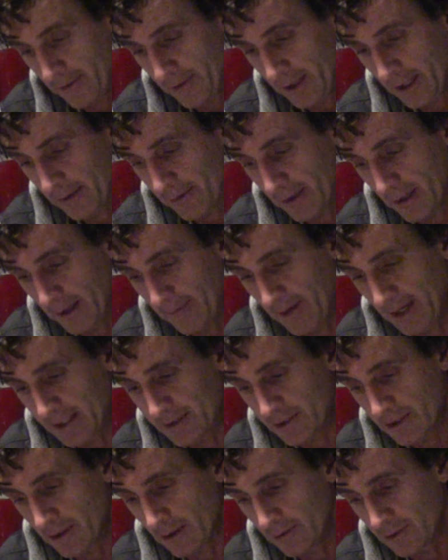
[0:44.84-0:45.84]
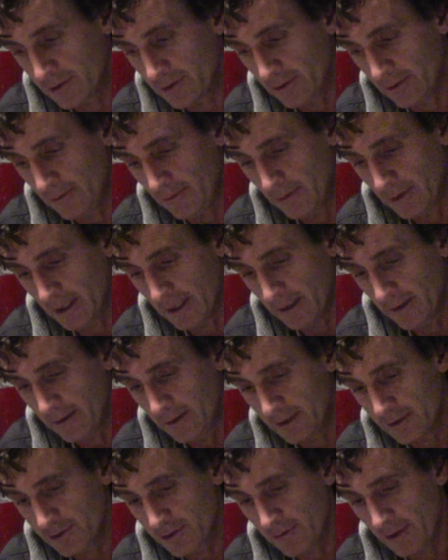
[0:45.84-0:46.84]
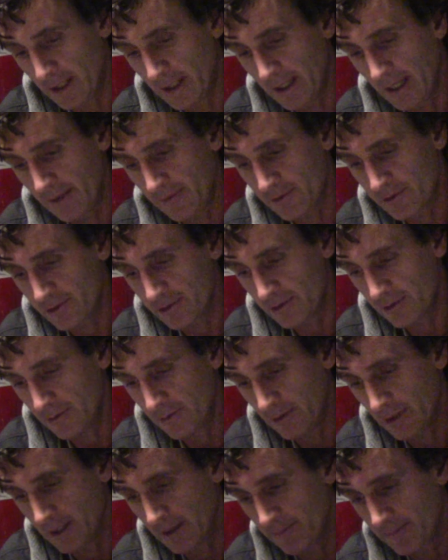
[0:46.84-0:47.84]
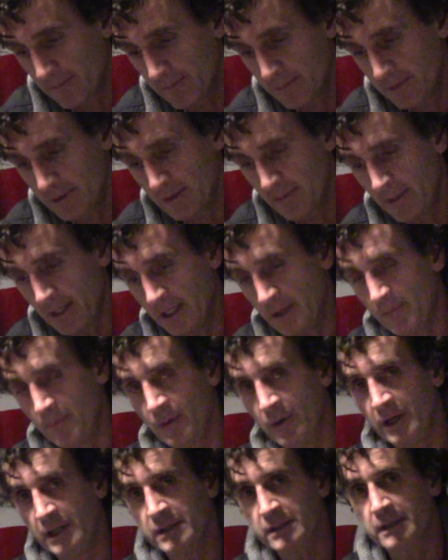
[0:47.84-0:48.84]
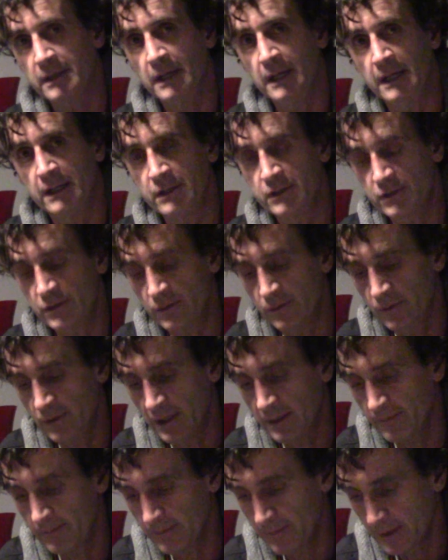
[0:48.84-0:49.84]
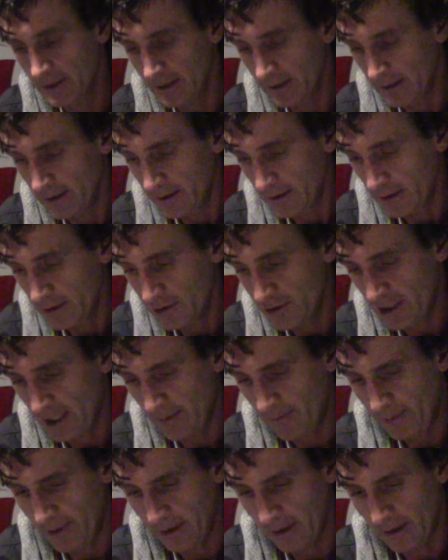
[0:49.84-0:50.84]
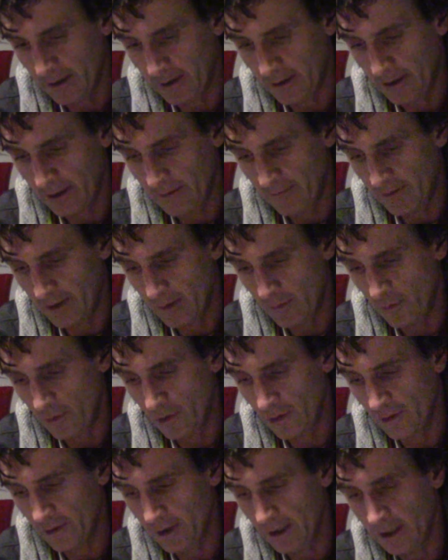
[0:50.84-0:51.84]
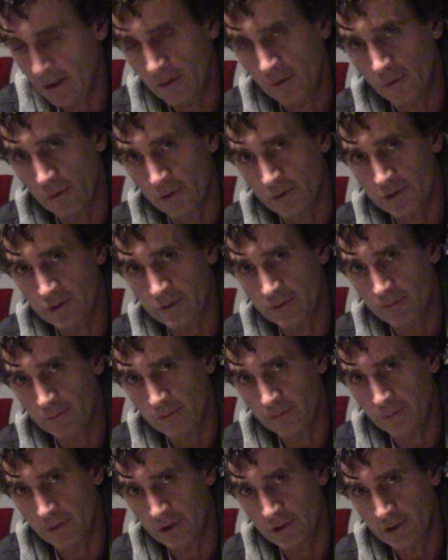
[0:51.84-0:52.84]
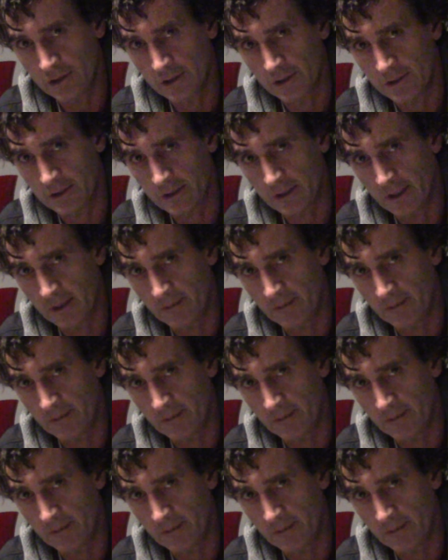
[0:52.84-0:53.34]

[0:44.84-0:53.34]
think that I've had to go to this great lengths to make a point and to champion a very worthy cause, which is